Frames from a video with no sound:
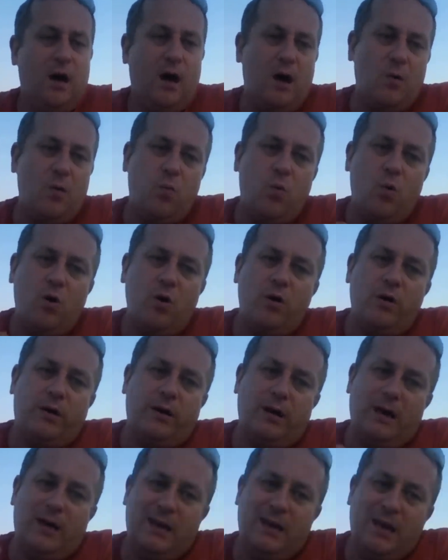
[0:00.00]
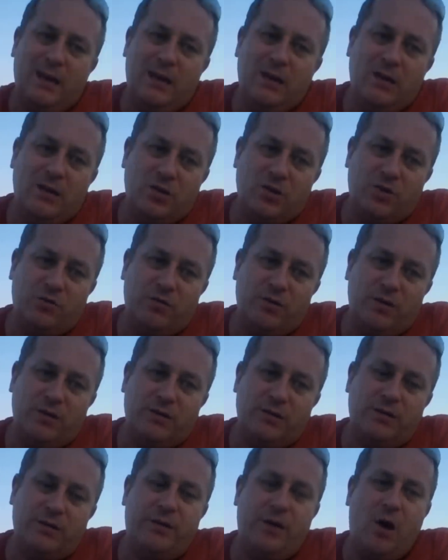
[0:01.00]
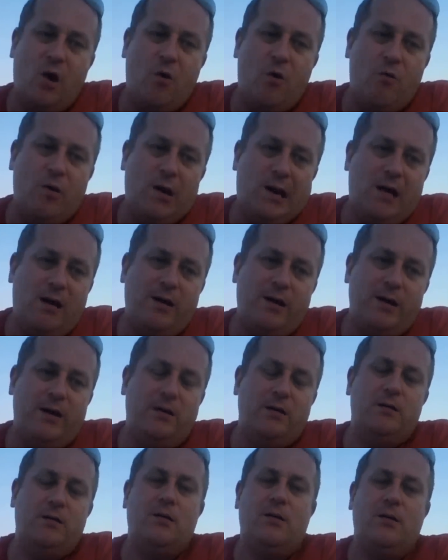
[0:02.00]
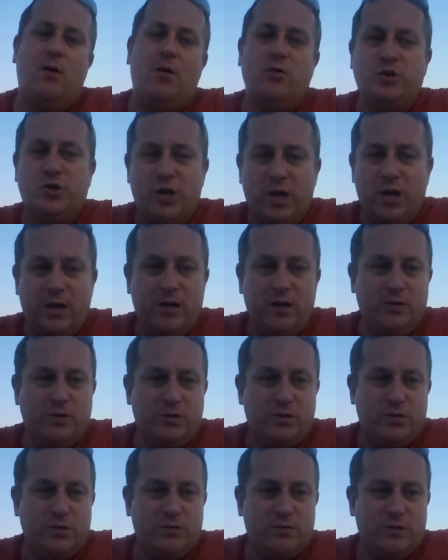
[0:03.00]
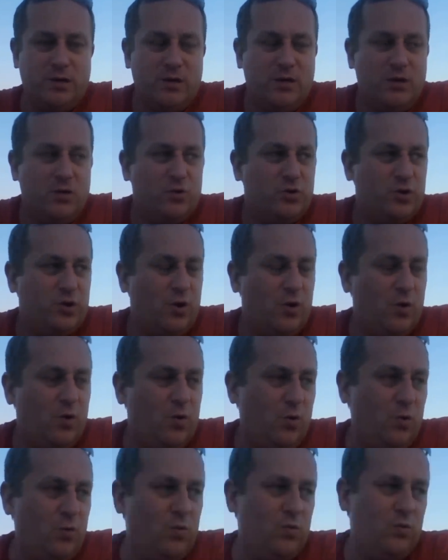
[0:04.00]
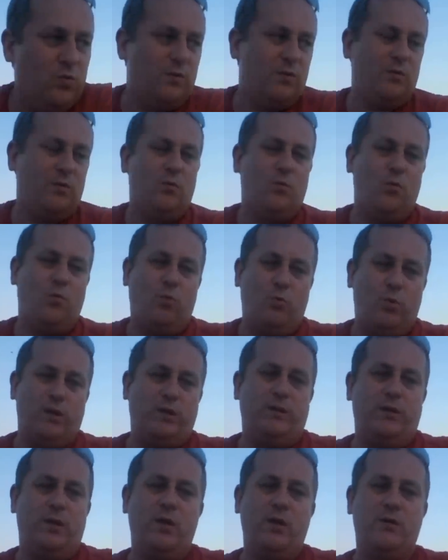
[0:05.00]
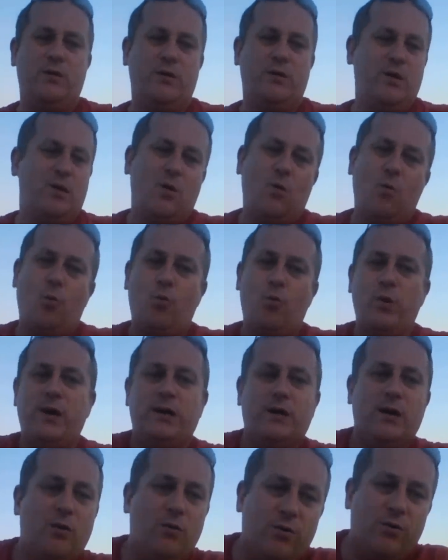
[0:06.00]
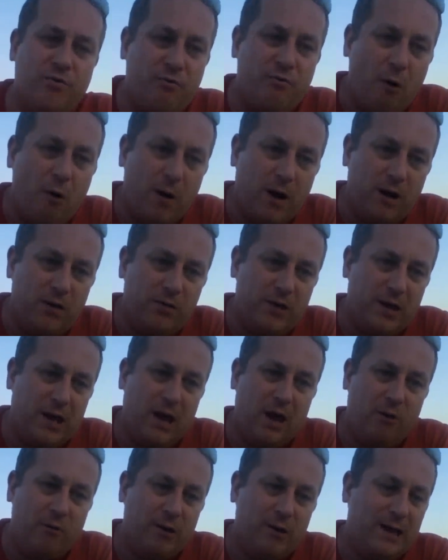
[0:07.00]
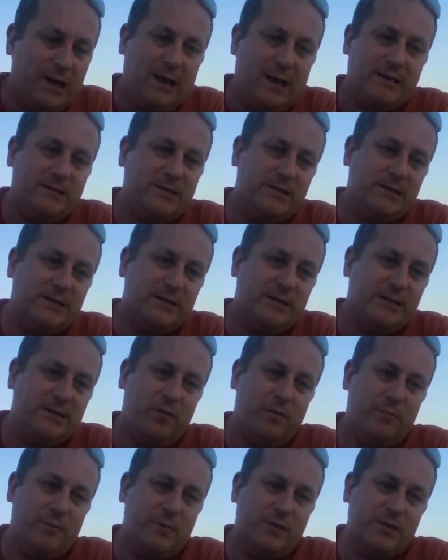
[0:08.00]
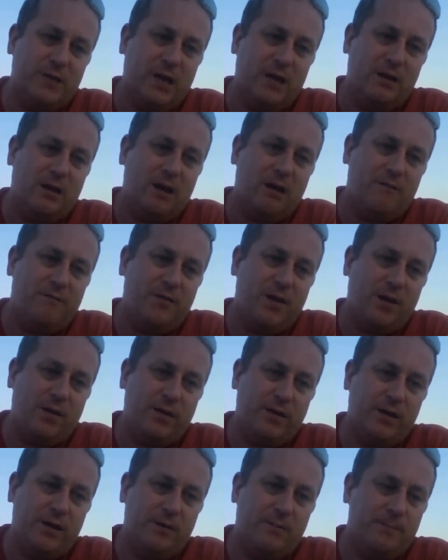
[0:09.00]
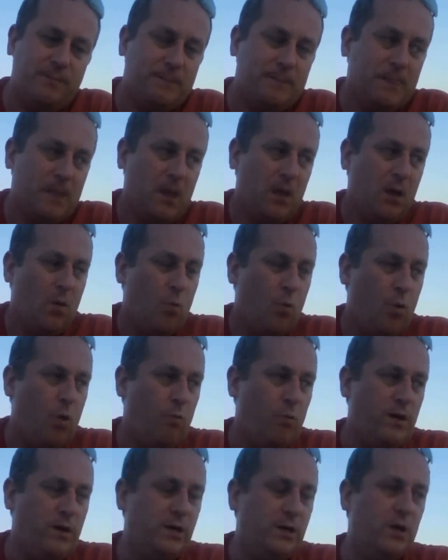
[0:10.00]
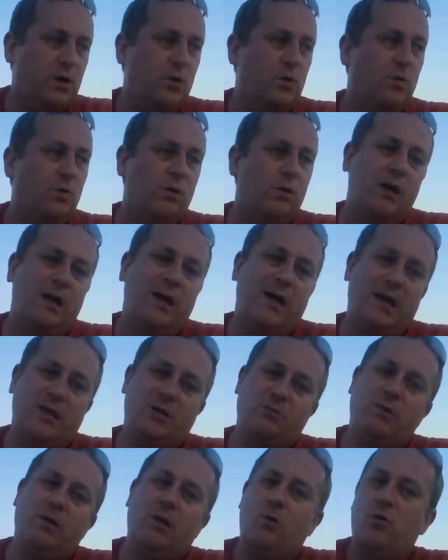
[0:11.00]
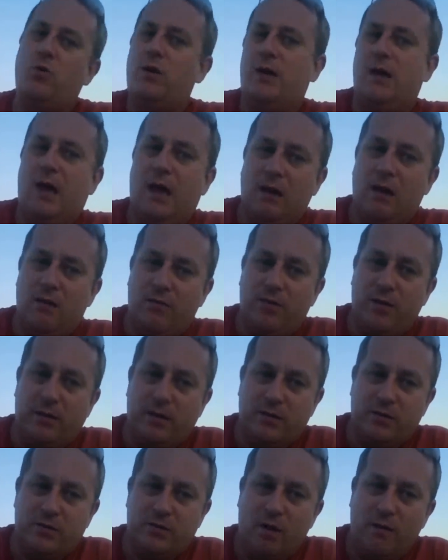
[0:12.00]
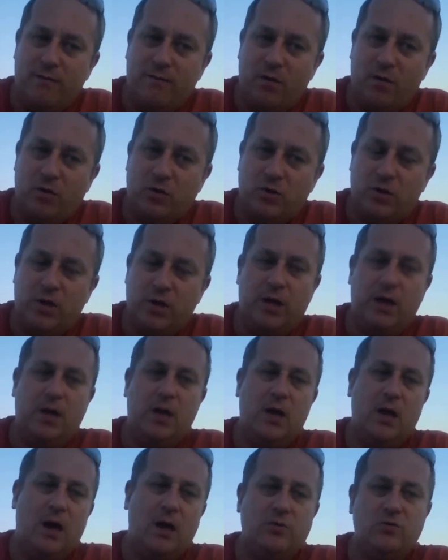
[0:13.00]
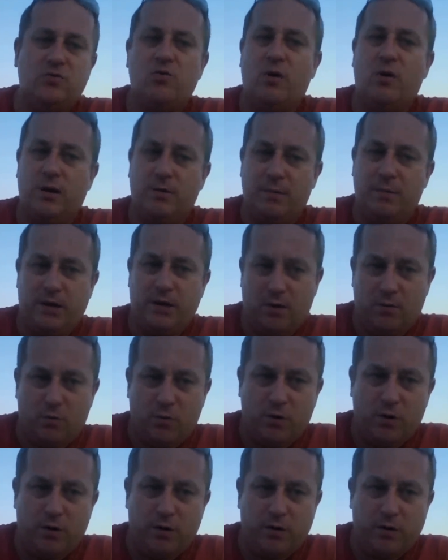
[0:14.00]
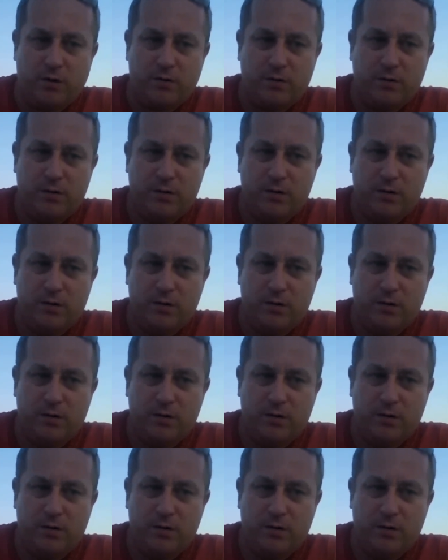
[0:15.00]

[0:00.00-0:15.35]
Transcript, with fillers: I work in industries that are reliant on change. So we don't throw anything out unless it's 100% a failure. What we do is we look at anything that's not functioning and try to make it work.